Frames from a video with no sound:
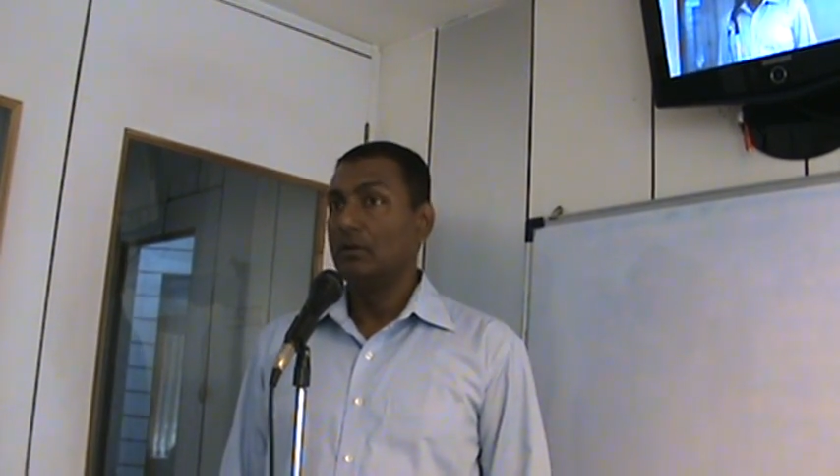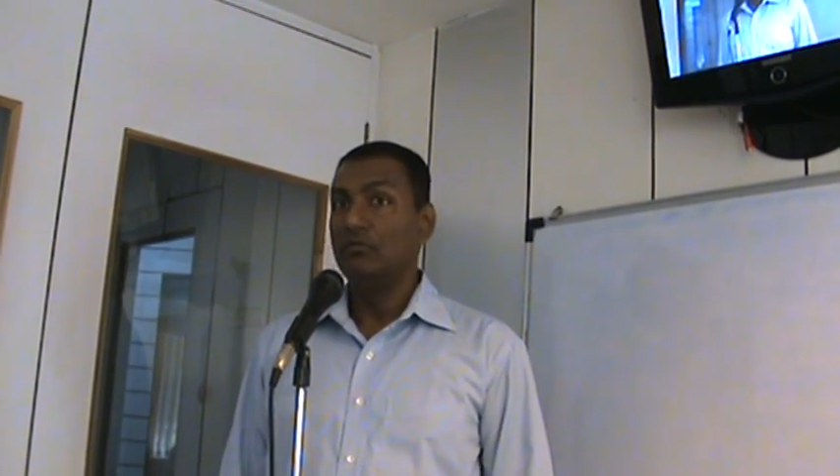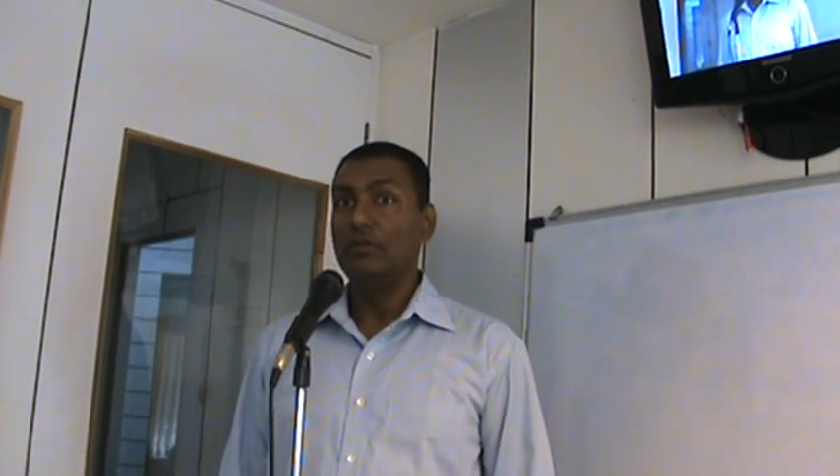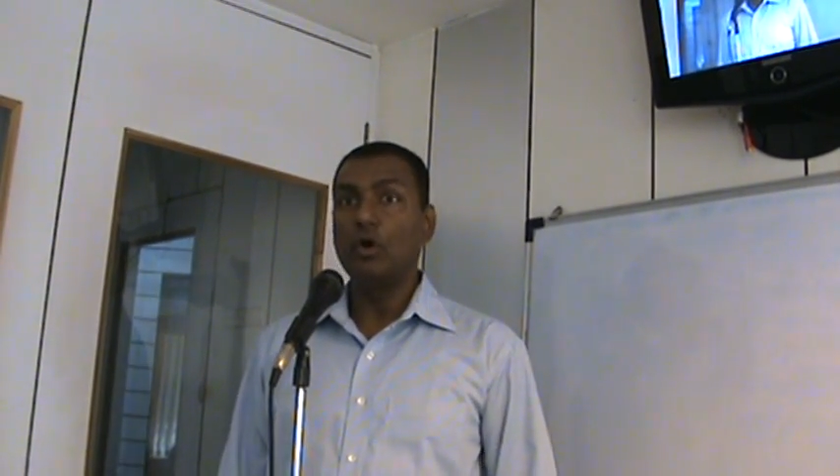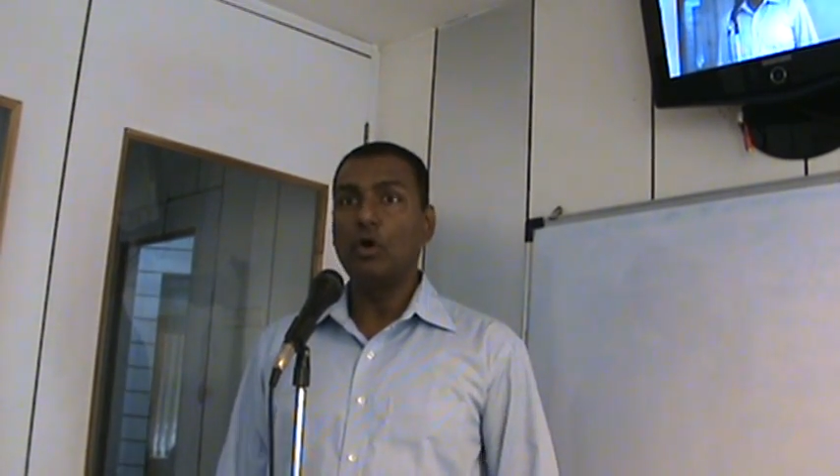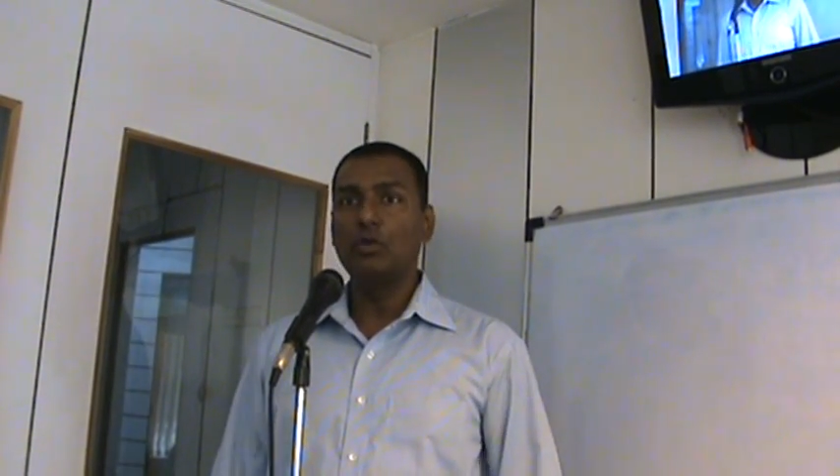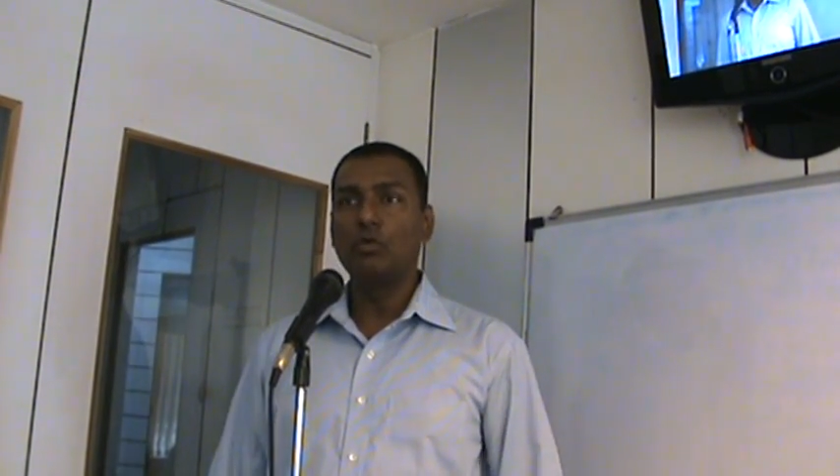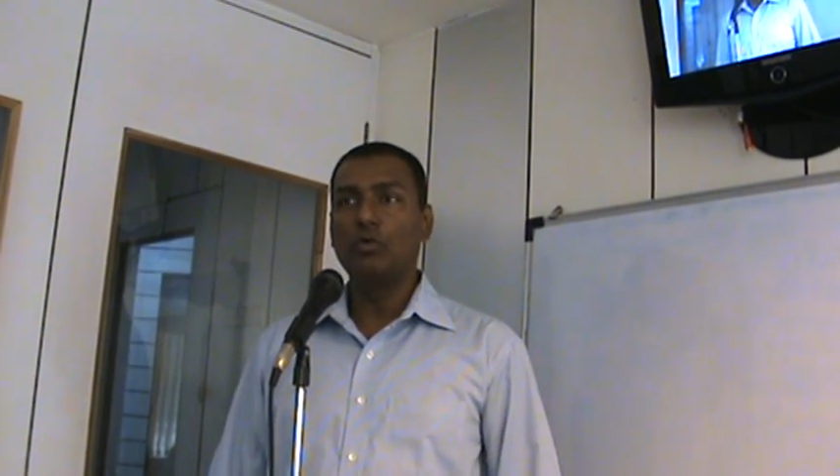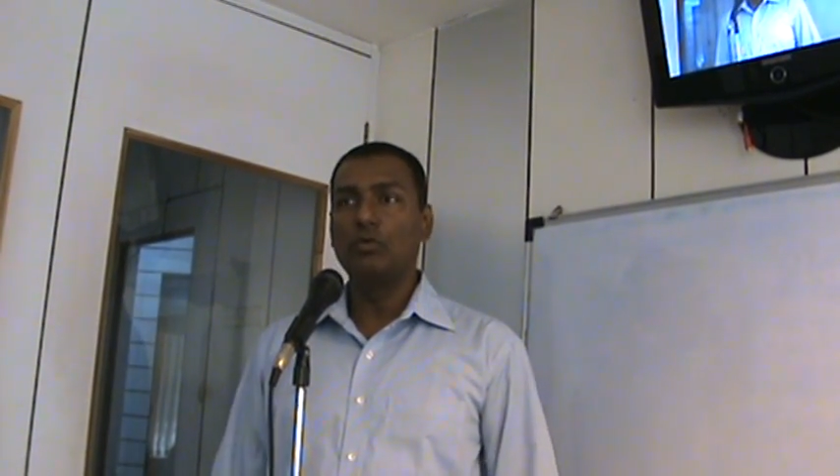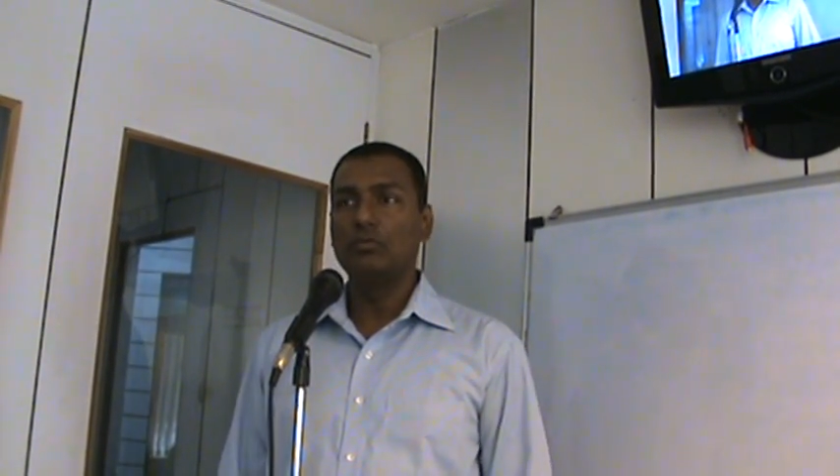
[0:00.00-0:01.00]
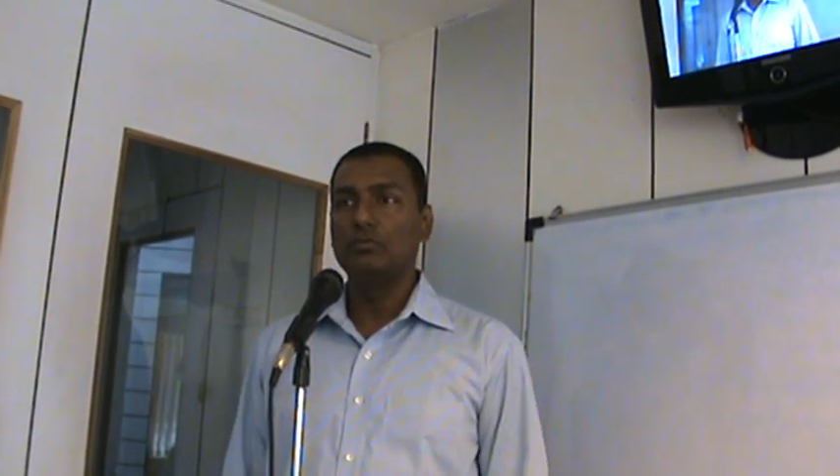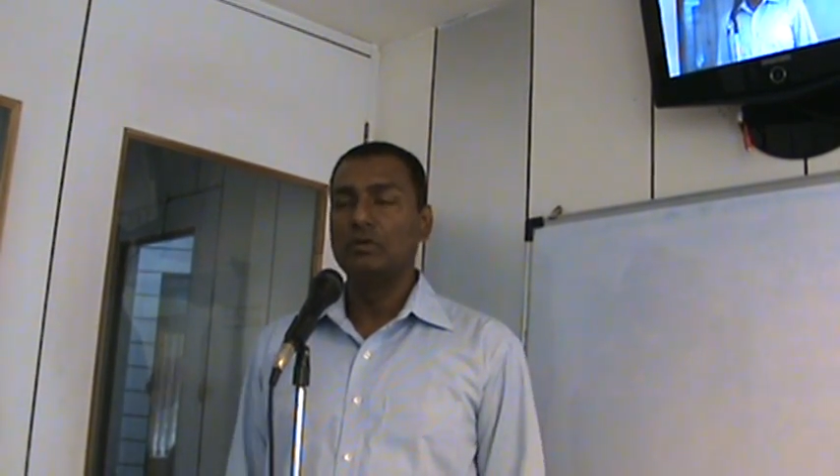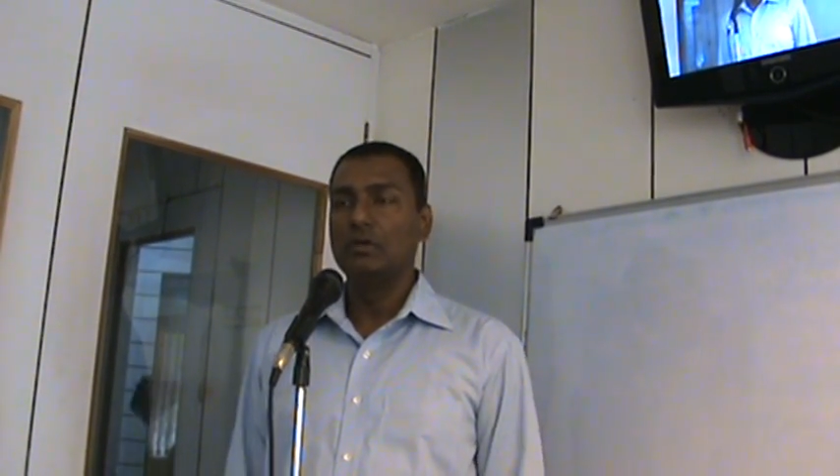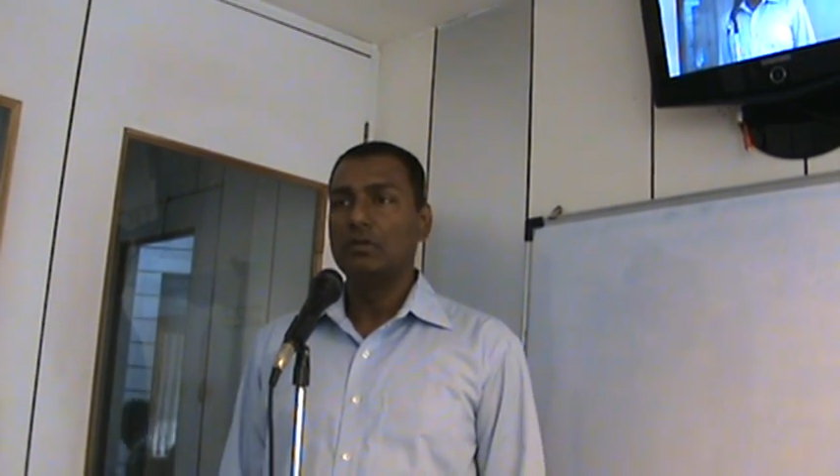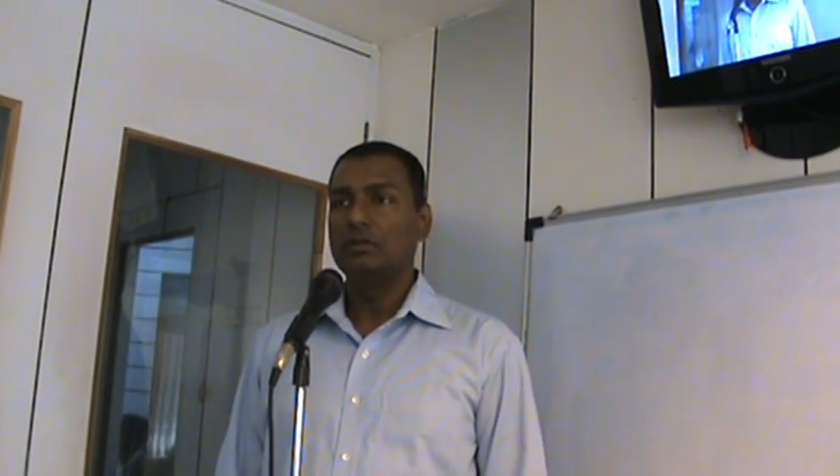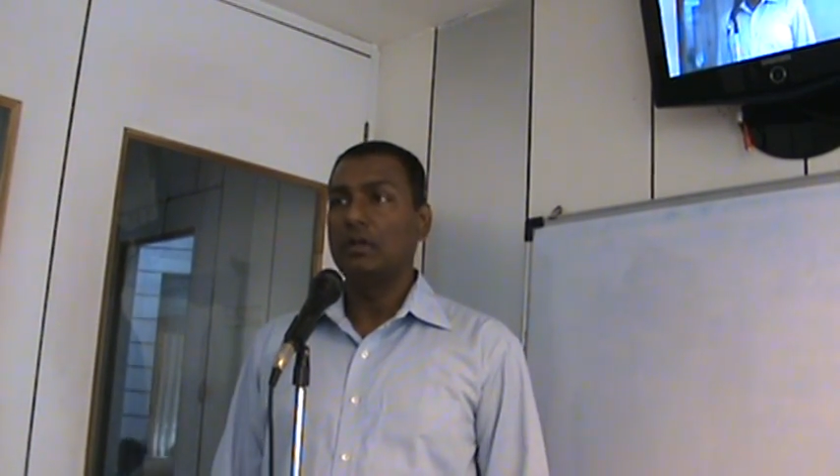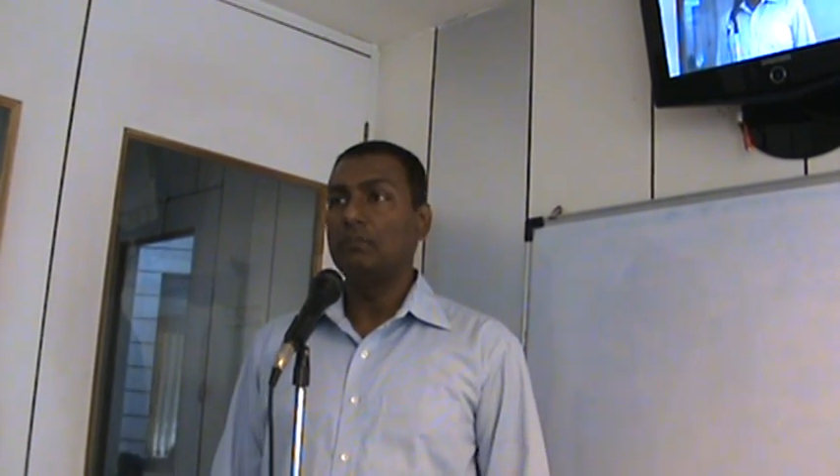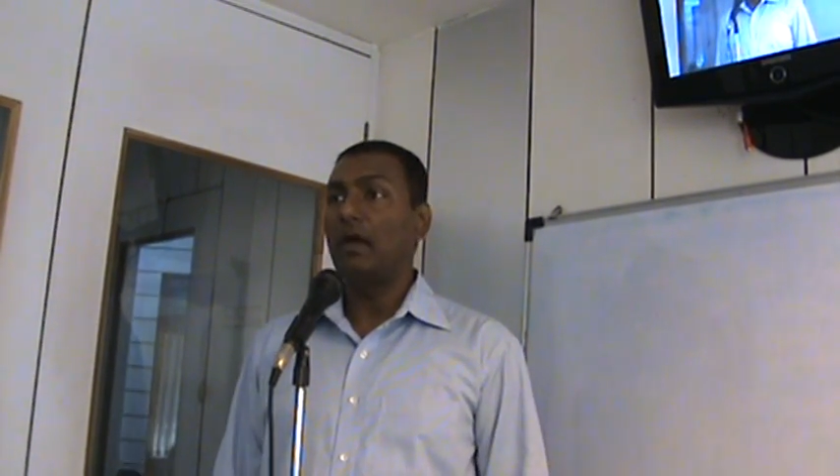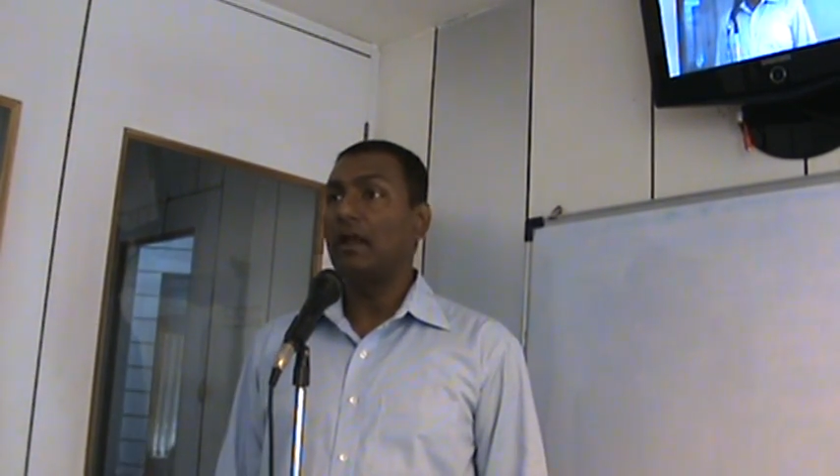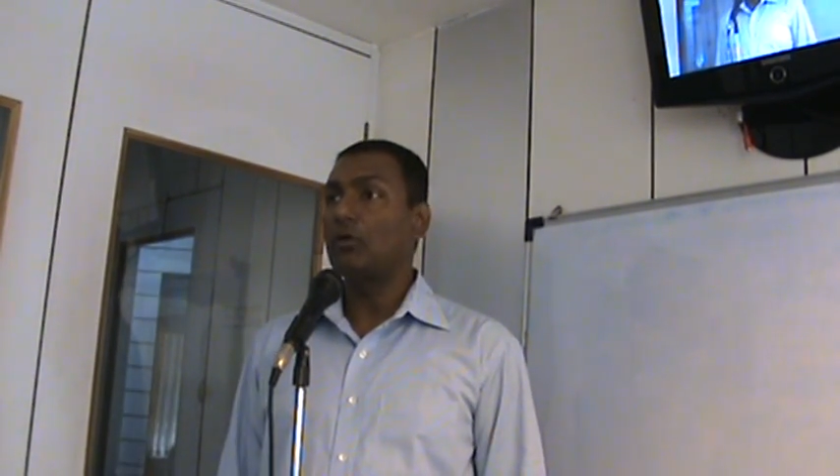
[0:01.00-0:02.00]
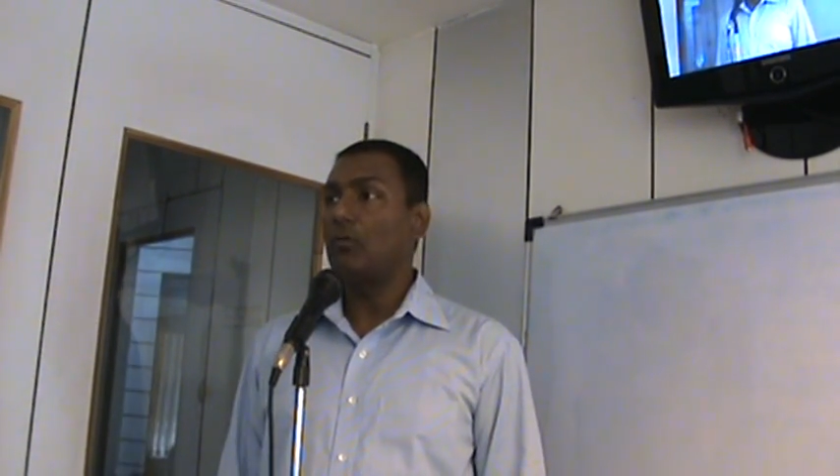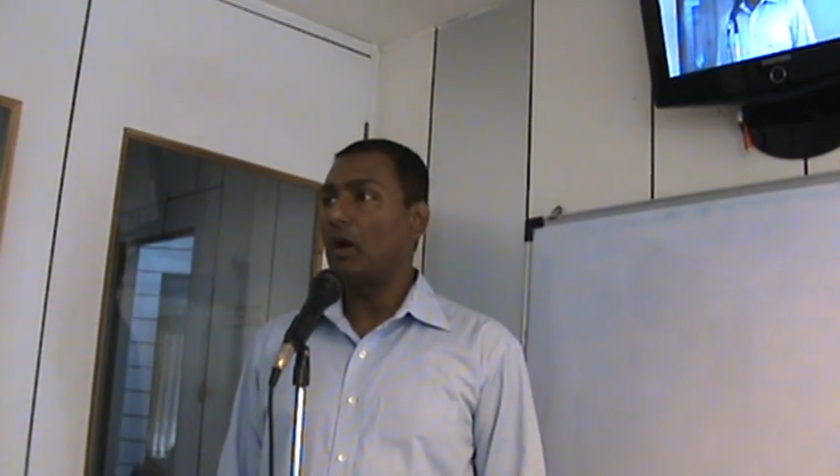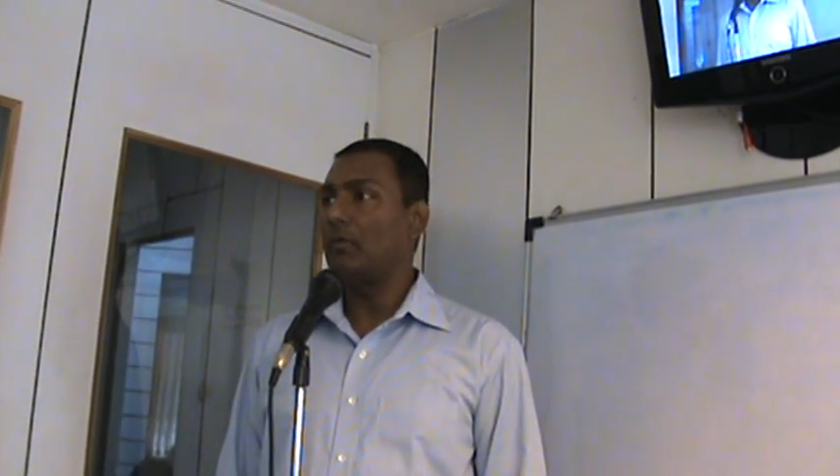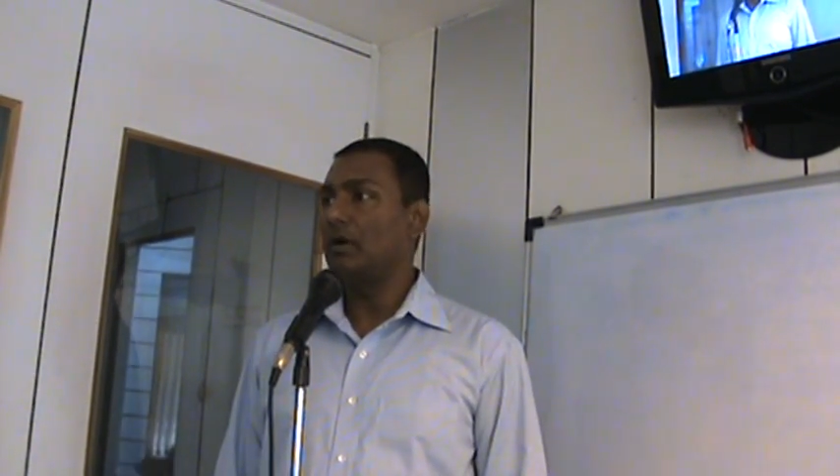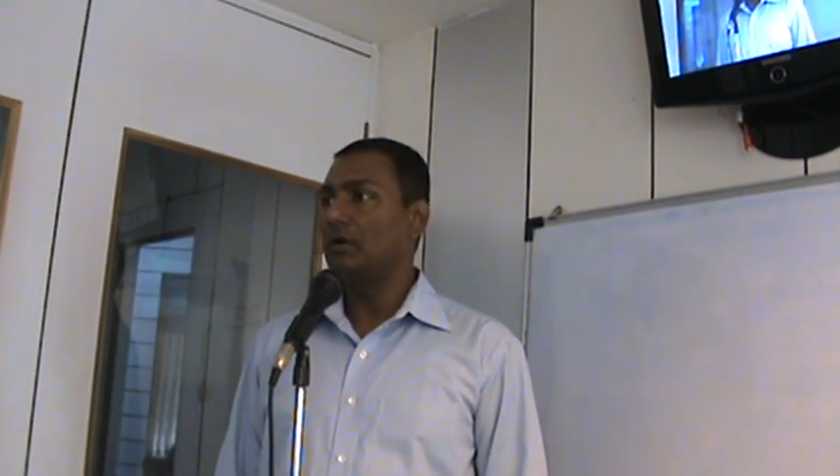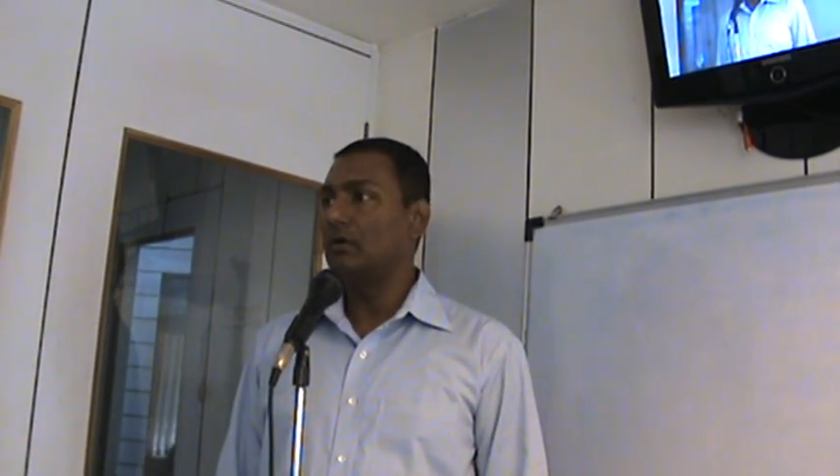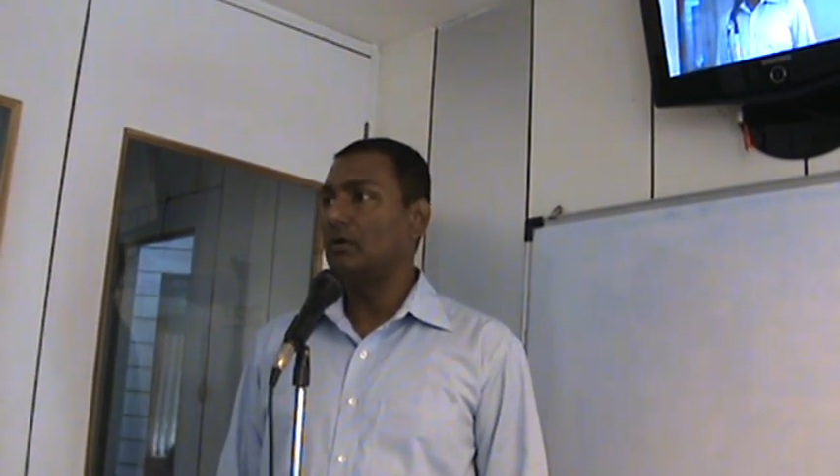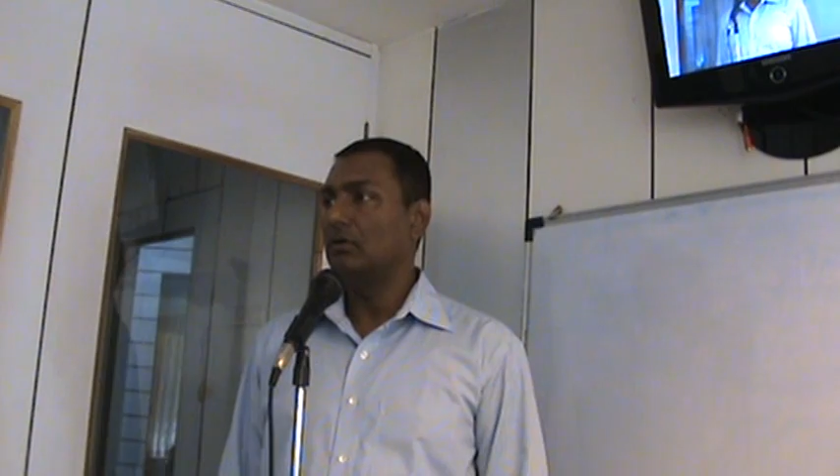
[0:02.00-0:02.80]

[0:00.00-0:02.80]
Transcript: We all know that Barack Obama